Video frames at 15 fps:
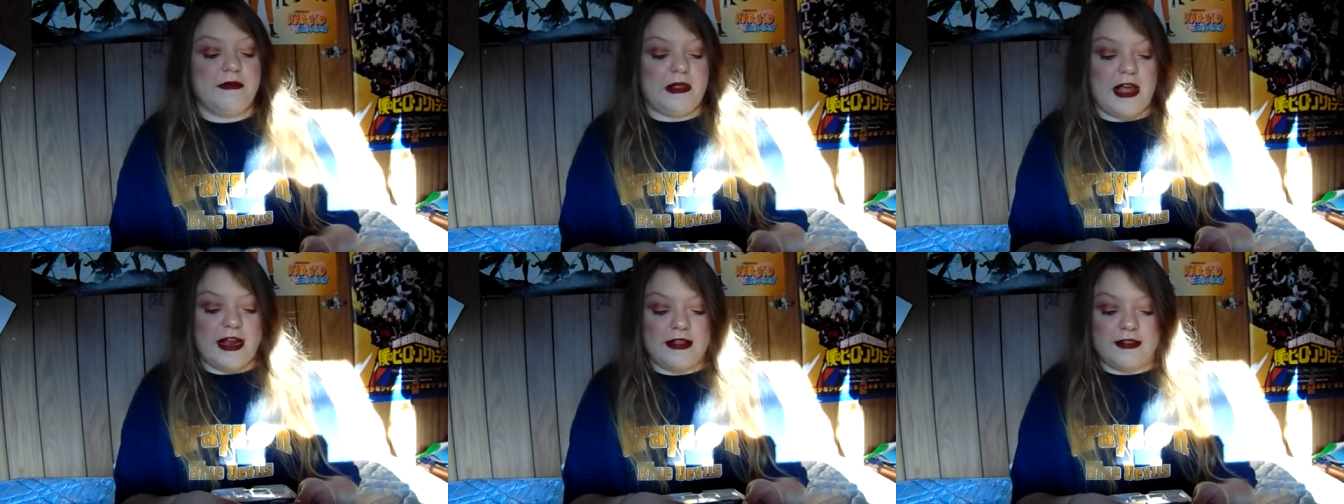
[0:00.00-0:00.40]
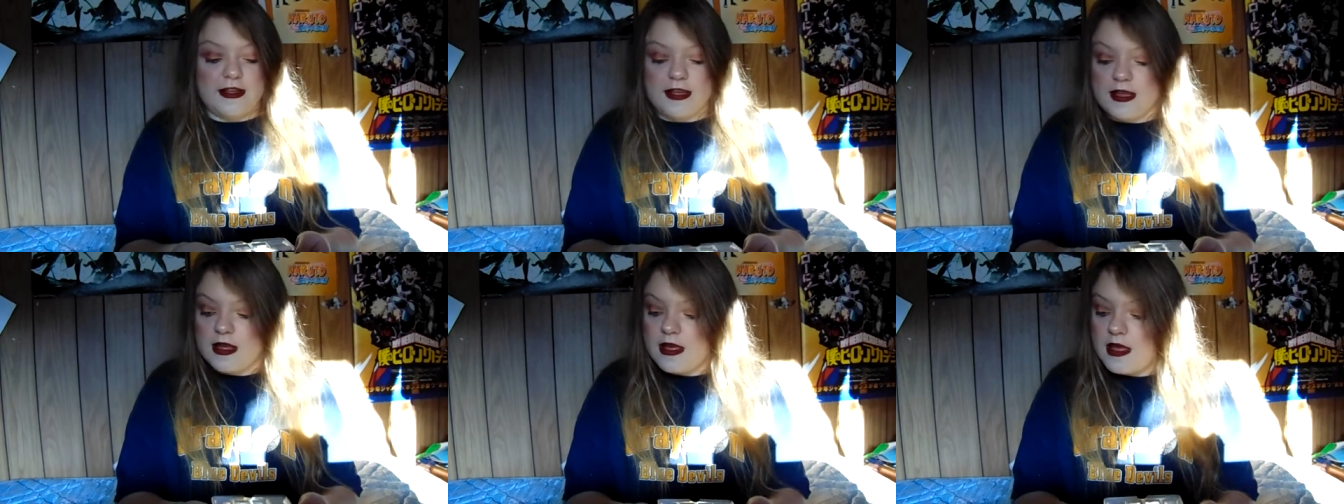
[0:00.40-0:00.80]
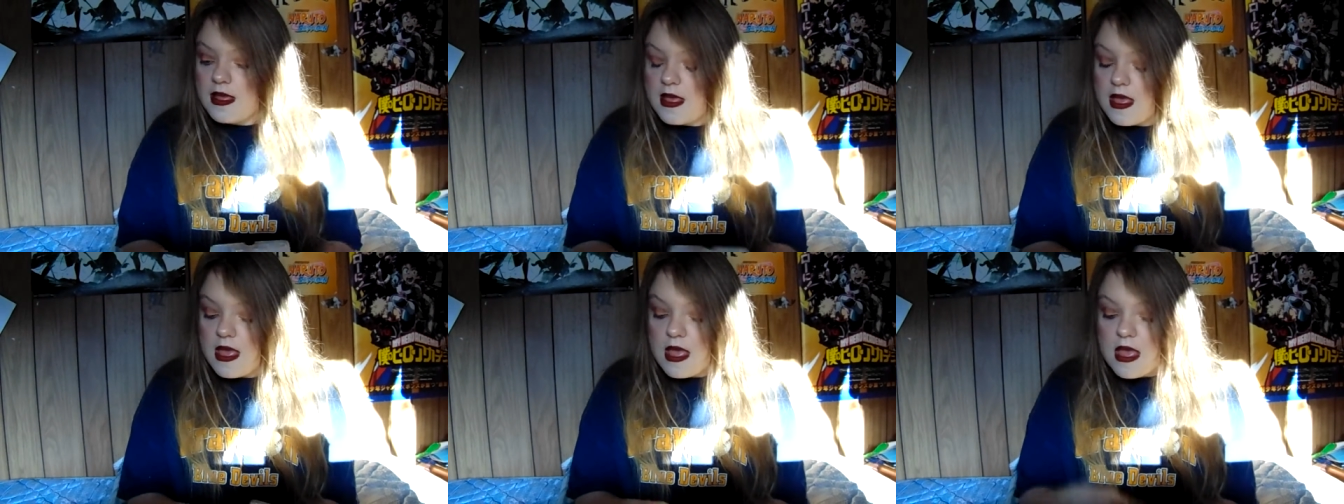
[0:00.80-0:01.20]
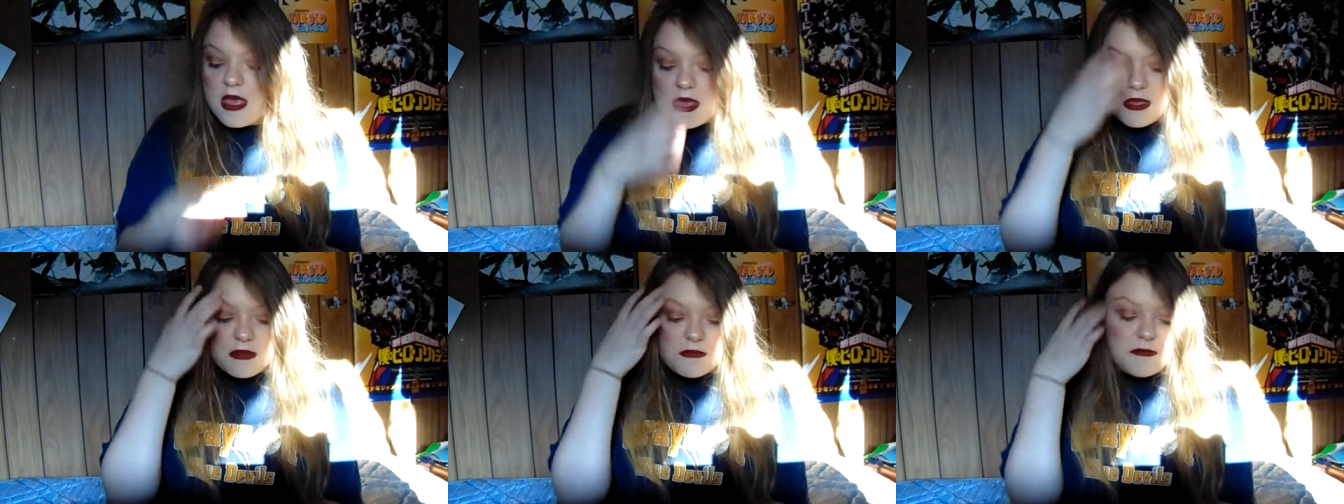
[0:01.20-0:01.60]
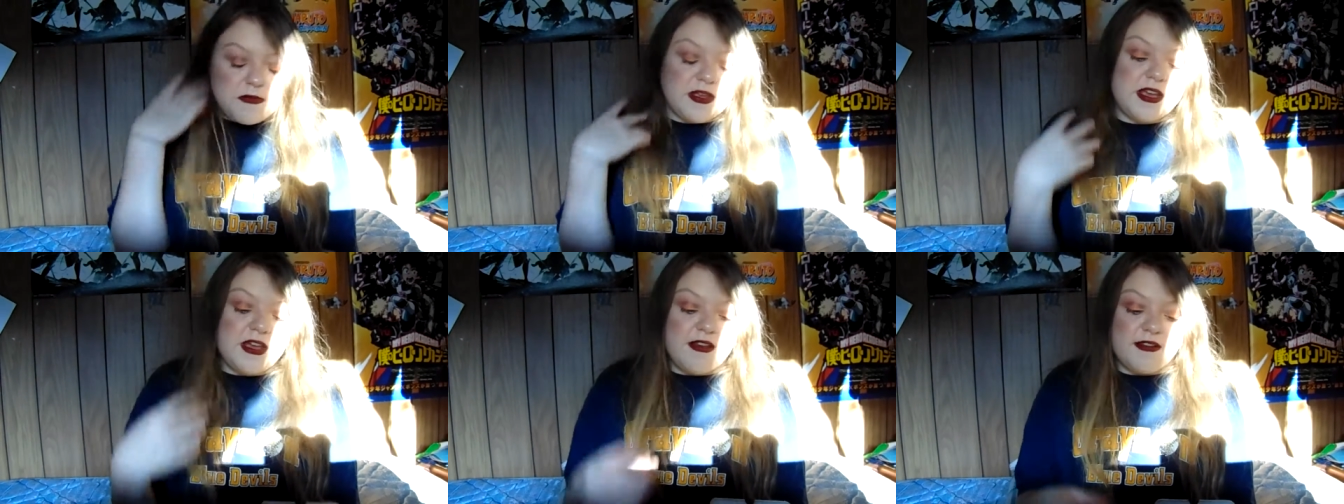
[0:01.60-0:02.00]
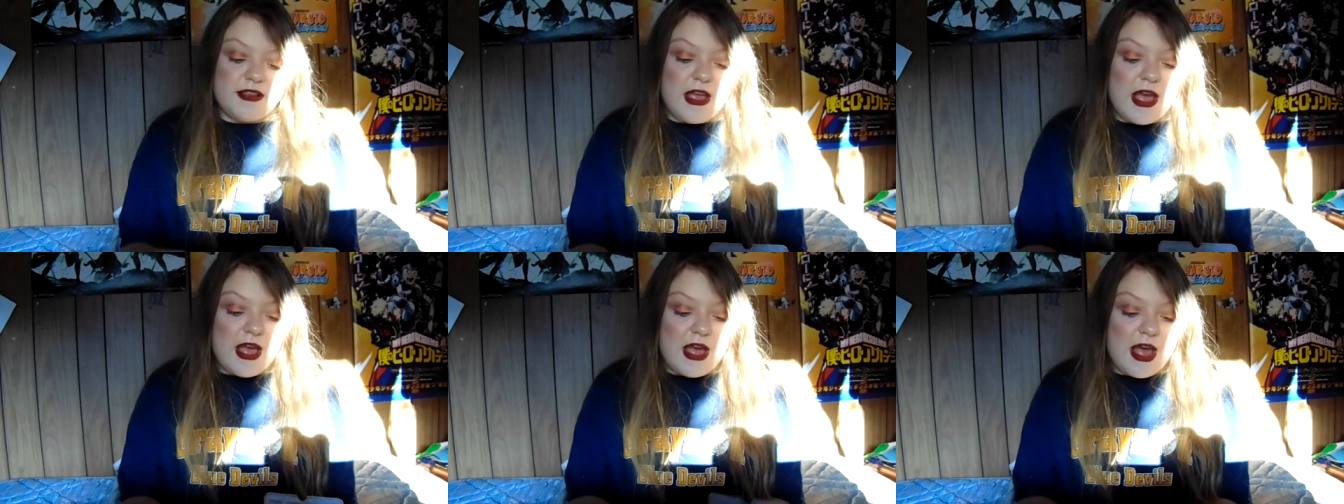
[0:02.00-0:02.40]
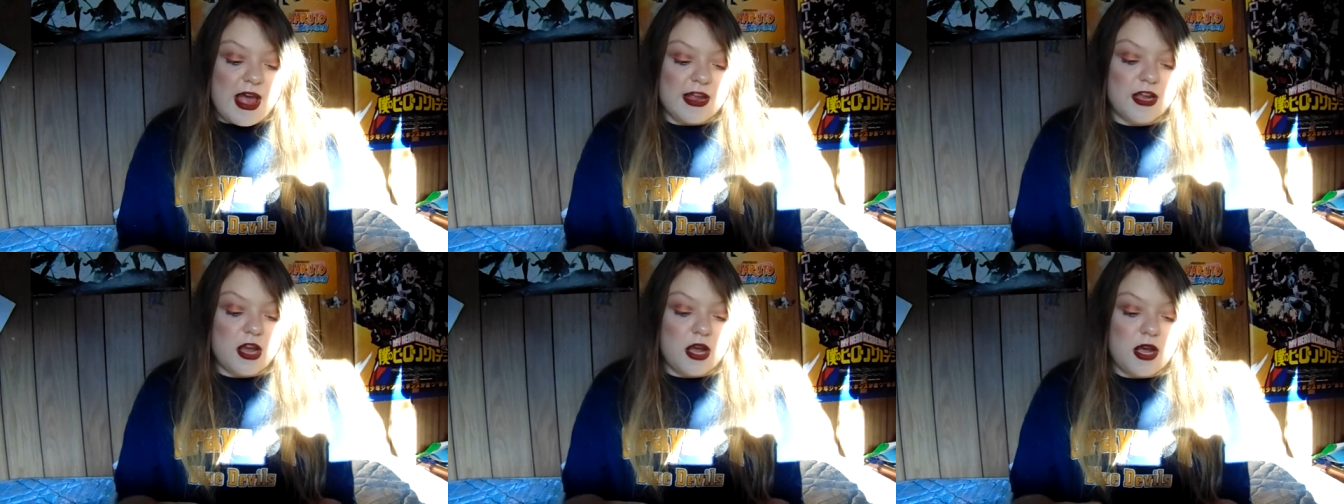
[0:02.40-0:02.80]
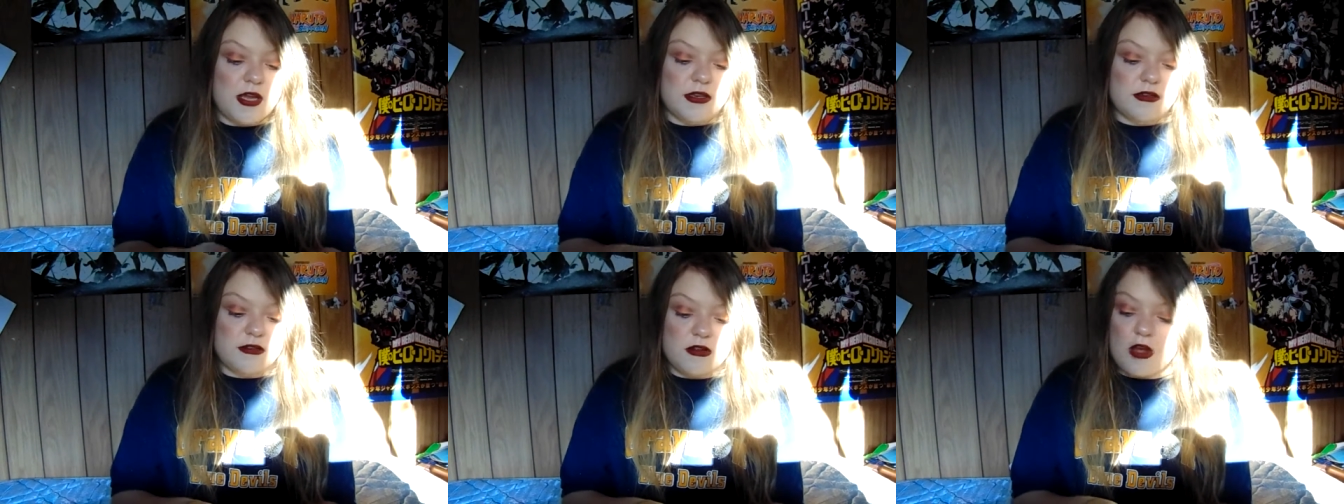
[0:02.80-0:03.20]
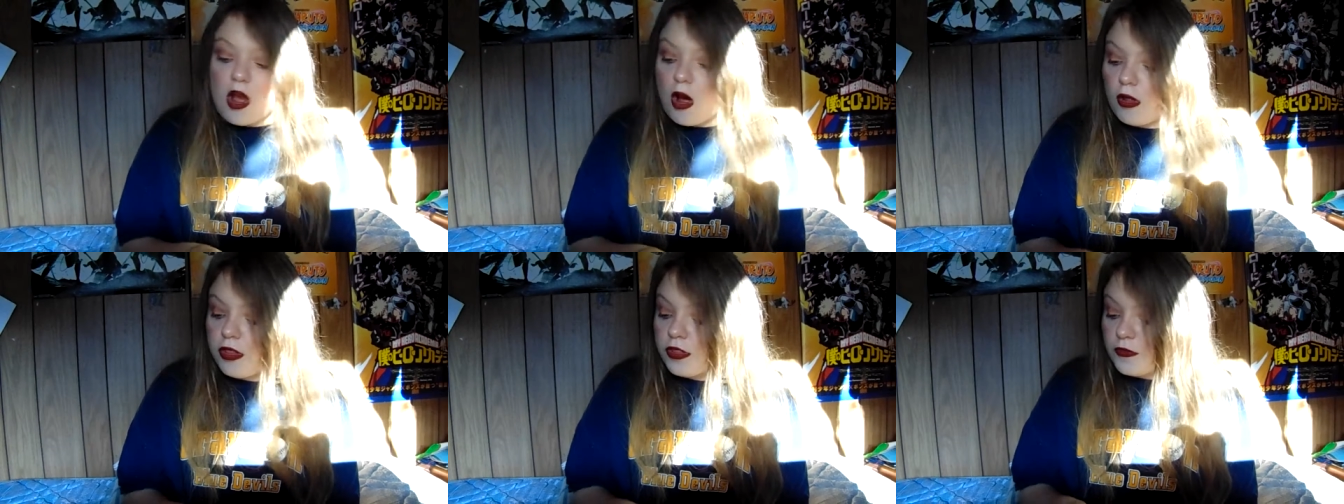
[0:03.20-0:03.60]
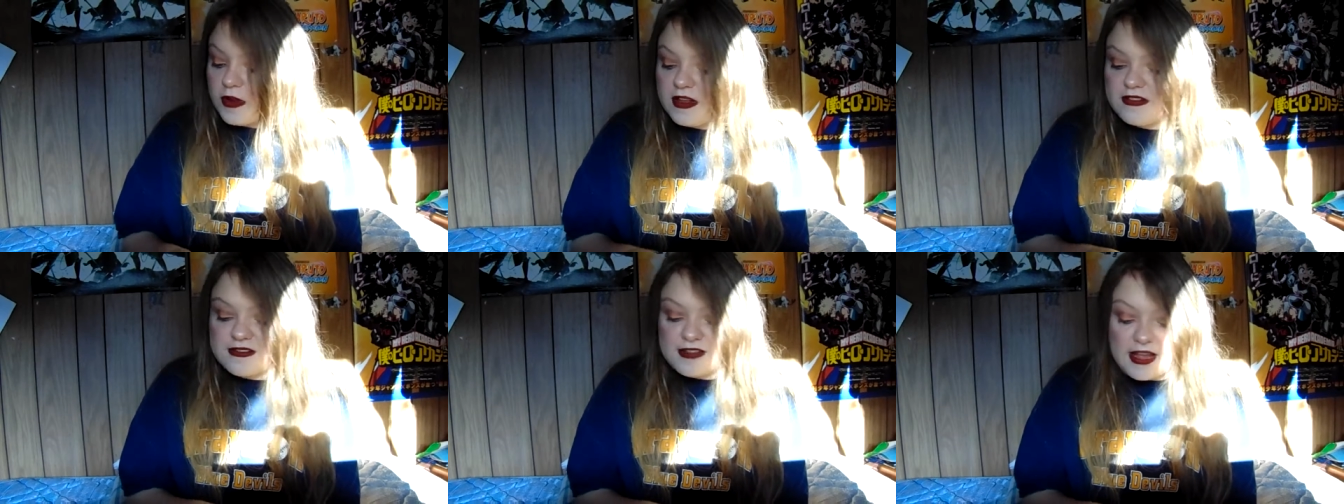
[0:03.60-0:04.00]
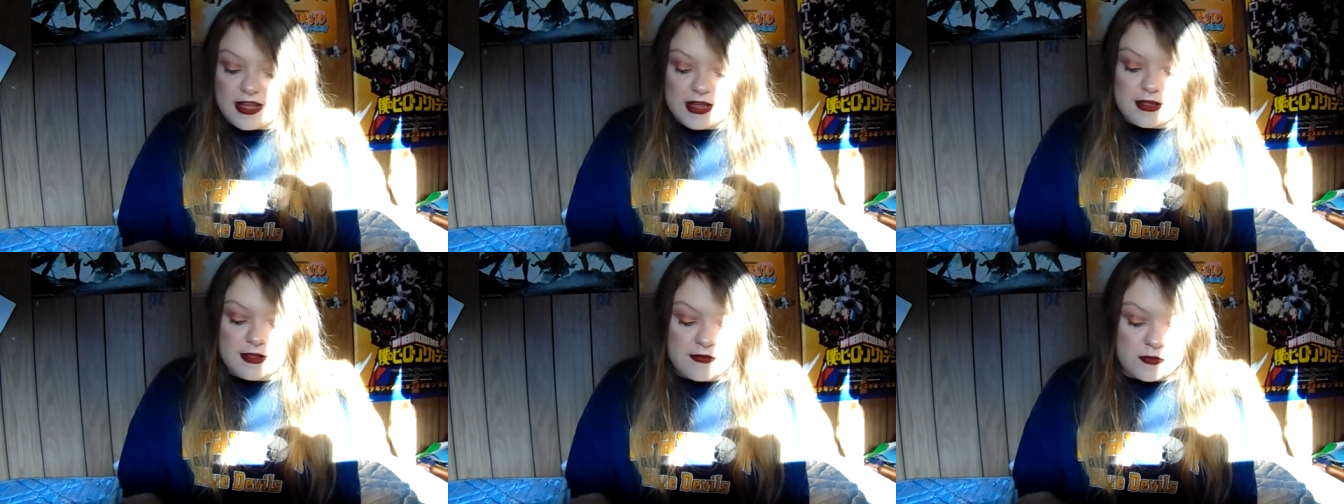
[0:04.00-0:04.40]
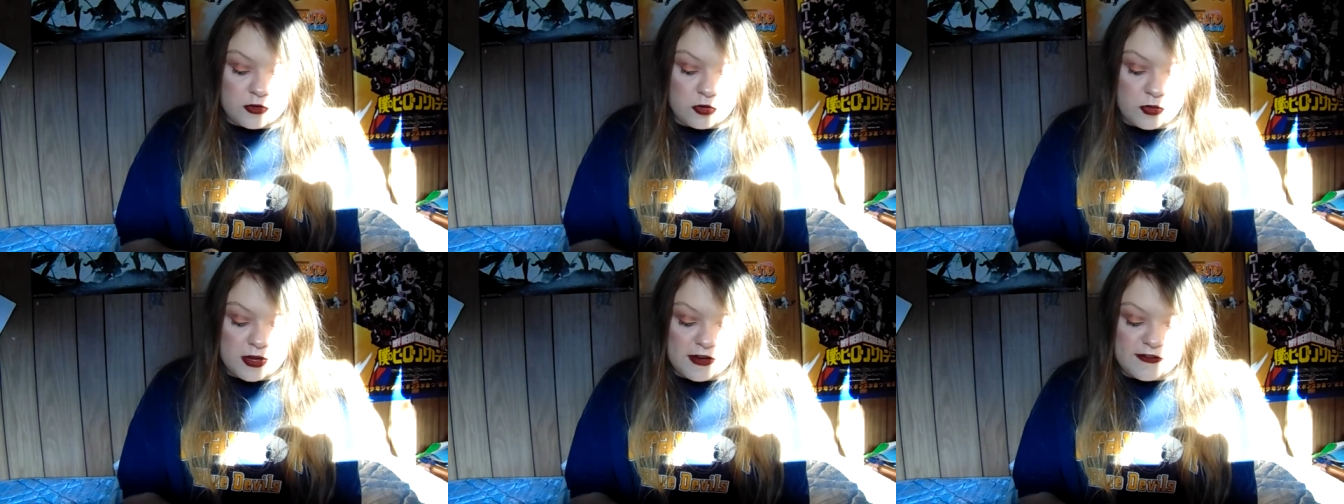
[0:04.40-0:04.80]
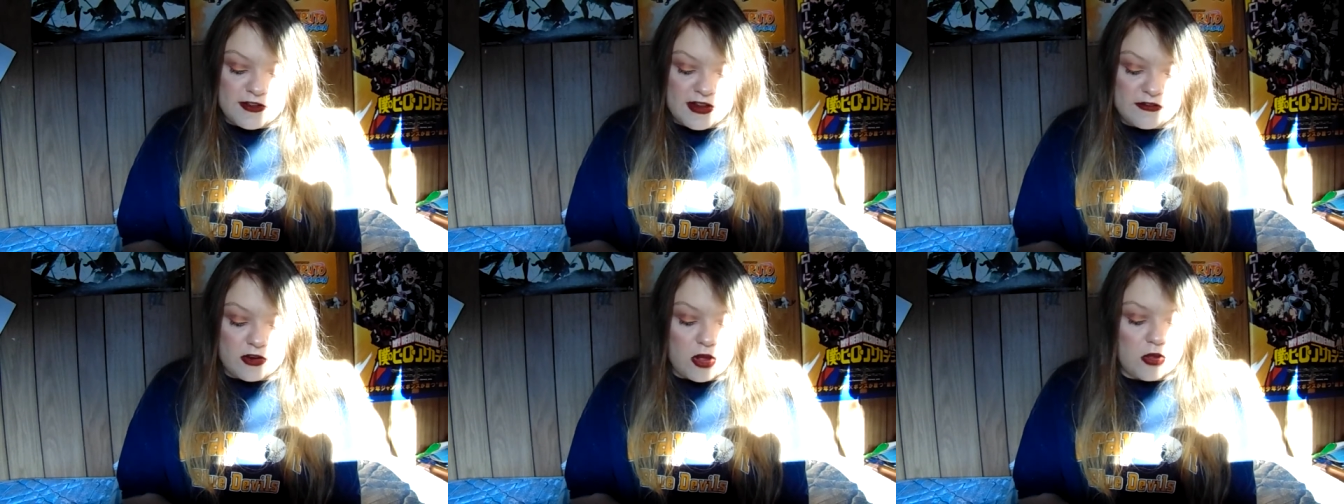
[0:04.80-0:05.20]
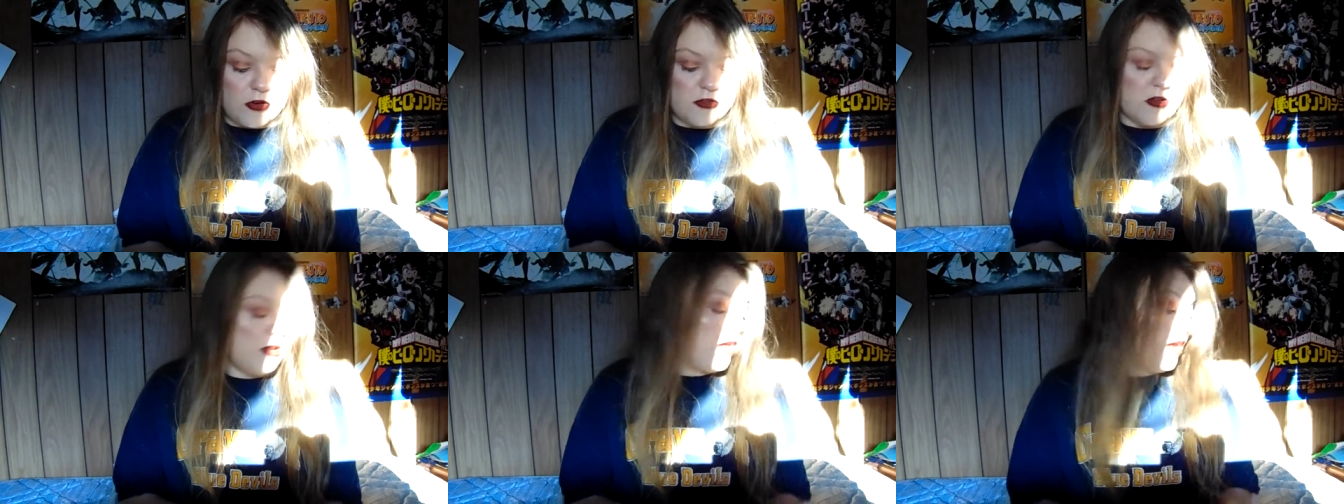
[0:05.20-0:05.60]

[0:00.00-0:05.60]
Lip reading: them lightly because I got all 3 sets for $25 on